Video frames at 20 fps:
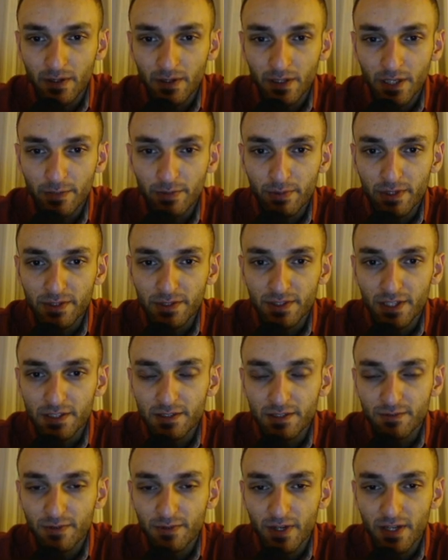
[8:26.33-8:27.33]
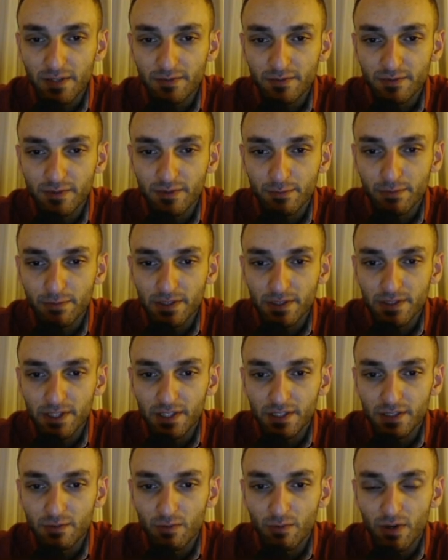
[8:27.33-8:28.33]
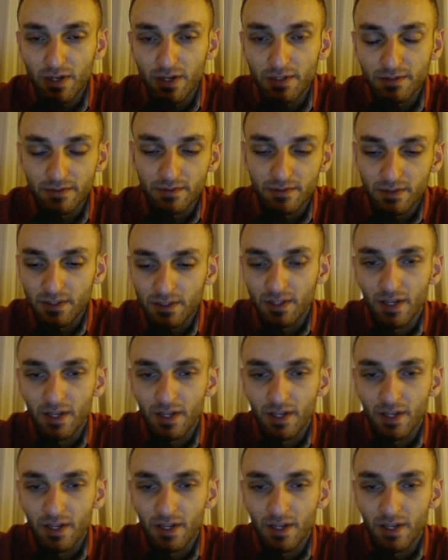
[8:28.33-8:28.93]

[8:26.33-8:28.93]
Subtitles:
I played knight d5, he played knight e1.